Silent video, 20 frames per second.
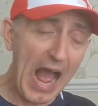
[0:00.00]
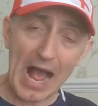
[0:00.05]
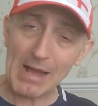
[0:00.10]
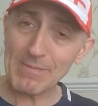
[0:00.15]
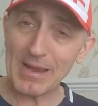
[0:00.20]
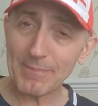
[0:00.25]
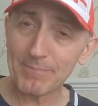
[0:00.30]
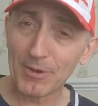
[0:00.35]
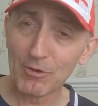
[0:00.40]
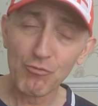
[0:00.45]
I
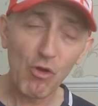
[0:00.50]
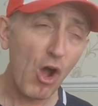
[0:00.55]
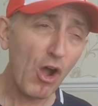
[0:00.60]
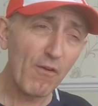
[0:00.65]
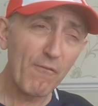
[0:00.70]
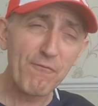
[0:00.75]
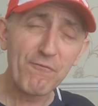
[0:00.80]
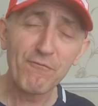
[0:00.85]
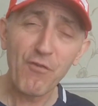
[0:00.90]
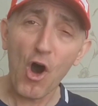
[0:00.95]
might be
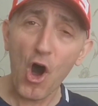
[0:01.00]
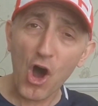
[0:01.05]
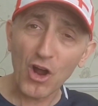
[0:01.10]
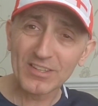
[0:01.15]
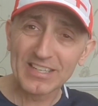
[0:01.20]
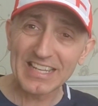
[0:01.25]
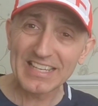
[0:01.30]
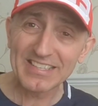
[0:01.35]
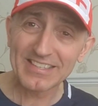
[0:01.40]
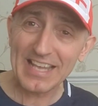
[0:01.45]
wrong.
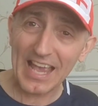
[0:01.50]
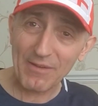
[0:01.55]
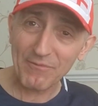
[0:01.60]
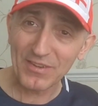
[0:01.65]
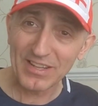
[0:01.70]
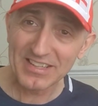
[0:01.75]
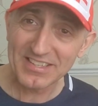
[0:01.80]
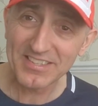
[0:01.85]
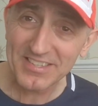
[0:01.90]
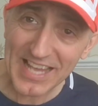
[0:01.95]

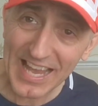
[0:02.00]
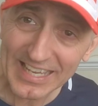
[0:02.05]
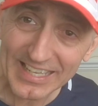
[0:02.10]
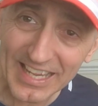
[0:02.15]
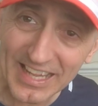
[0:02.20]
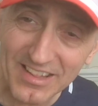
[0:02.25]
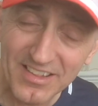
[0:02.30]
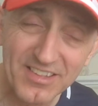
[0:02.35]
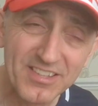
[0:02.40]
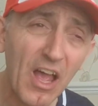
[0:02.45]
47
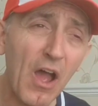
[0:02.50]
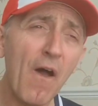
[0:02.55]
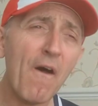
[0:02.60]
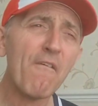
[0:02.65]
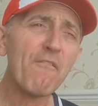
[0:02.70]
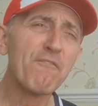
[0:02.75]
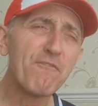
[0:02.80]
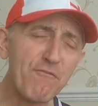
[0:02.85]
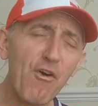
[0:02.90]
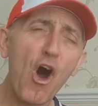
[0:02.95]
seconds.
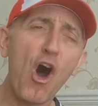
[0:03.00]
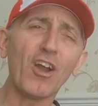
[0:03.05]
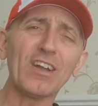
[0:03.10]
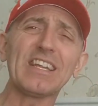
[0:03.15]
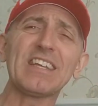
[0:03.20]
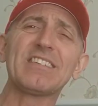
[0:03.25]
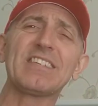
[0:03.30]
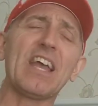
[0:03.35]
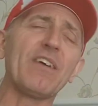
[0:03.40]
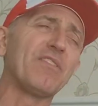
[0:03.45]

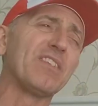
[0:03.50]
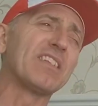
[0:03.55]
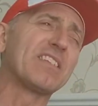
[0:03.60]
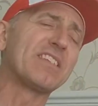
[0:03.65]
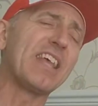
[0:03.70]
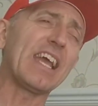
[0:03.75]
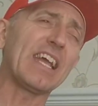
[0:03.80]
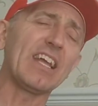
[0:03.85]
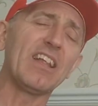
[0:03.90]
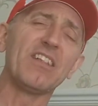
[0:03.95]
47
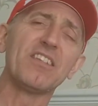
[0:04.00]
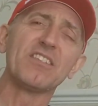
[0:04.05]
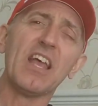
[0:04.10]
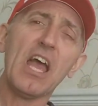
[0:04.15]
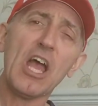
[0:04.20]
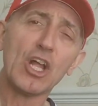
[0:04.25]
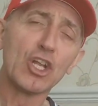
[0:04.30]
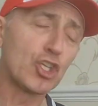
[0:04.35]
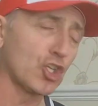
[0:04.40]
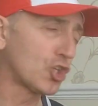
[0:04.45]
seconds.
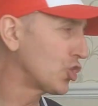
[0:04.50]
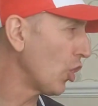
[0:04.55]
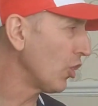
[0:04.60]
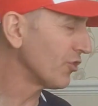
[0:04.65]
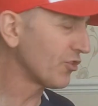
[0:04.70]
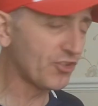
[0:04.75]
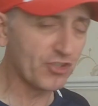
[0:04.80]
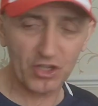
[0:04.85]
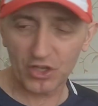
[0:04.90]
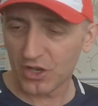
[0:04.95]

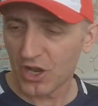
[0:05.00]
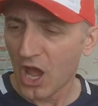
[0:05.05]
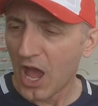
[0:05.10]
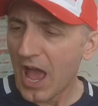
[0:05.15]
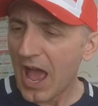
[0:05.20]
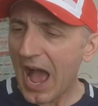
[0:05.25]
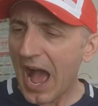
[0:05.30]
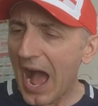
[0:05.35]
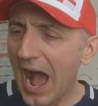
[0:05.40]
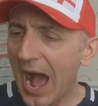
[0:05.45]
Johnson,
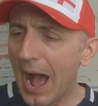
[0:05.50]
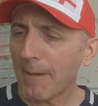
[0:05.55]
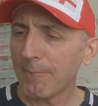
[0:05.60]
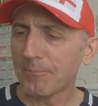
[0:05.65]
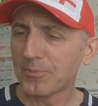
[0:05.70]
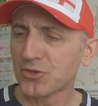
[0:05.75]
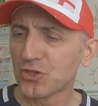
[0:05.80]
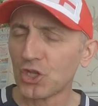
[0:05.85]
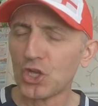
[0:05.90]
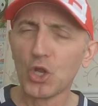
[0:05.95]

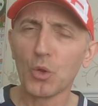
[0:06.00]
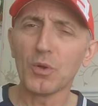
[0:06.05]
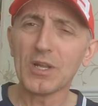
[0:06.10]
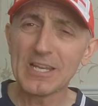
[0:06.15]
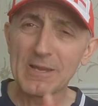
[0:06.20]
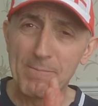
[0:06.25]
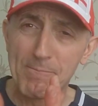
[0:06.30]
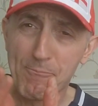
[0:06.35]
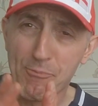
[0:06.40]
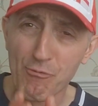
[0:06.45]

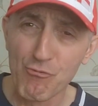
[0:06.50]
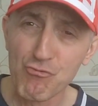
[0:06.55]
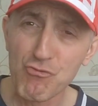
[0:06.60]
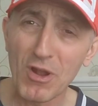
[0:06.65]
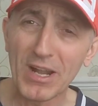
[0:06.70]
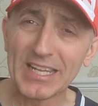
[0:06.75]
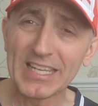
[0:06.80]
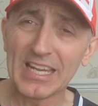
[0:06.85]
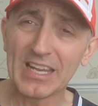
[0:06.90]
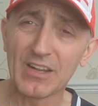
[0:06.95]
absolutely
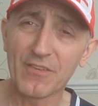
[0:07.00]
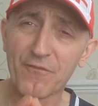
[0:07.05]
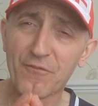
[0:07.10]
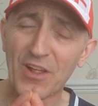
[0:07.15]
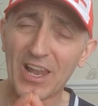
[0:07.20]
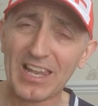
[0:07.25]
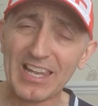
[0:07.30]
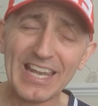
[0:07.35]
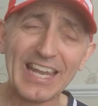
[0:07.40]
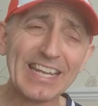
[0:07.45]
brilliant
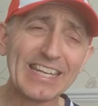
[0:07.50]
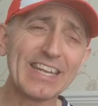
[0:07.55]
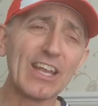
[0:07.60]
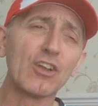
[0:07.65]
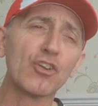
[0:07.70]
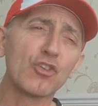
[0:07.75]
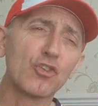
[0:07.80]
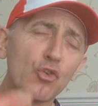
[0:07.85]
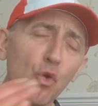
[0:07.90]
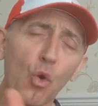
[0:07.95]
for
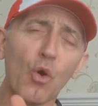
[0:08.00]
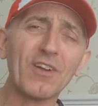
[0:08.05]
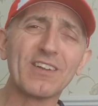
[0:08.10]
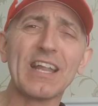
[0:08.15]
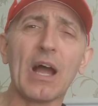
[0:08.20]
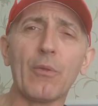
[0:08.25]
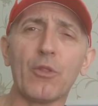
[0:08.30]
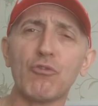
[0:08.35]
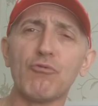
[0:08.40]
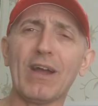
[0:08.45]
Lincoln, going
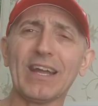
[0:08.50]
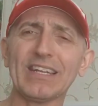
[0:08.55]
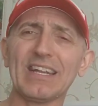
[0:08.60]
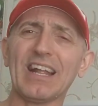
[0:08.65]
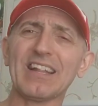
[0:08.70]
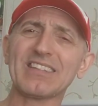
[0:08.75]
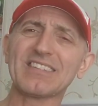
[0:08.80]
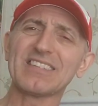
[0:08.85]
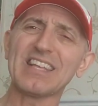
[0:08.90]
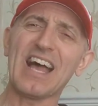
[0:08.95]
down the
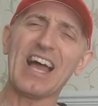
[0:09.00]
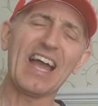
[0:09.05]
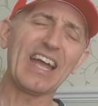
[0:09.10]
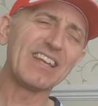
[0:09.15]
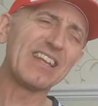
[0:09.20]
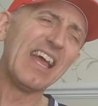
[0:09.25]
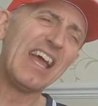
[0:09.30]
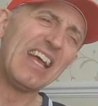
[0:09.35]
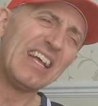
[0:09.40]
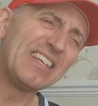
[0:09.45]
right-hand
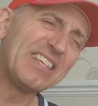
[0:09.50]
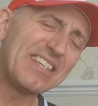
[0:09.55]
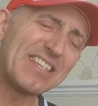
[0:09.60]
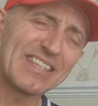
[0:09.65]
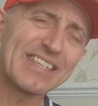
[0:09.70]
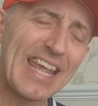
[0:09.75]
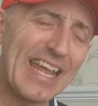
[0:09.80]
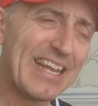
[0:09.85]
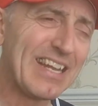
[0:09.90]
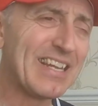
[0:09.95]
side.
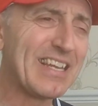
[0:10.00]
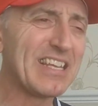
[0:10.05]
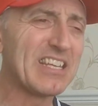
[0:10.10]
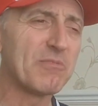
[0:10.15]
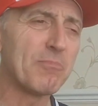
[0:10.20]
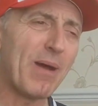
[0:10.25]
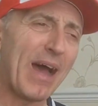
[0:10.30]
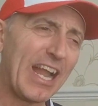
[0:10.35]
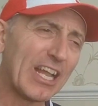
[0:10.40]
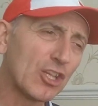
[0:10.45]
Skinned
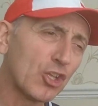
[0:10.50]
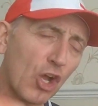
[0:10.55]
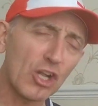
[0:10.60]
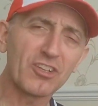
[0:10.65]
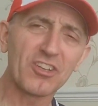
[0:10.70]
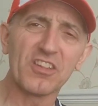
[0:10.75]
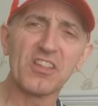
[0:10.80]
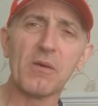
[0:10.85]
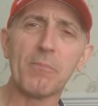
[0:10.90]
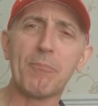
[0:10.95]
his man,
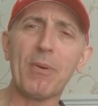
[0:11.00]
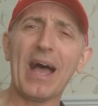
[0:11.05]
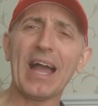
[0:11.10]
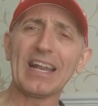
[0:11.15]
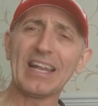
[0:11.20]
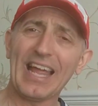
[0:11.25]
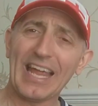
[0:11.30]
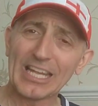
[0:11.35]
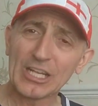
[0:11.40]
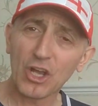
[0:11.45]
got to the
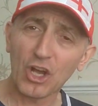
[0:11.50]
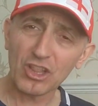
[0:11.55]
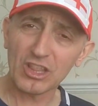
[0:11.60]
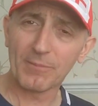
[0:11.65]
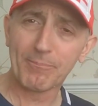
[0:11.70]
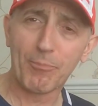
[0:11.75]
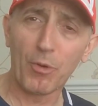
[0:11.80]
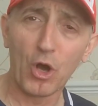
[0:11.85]
byline, got the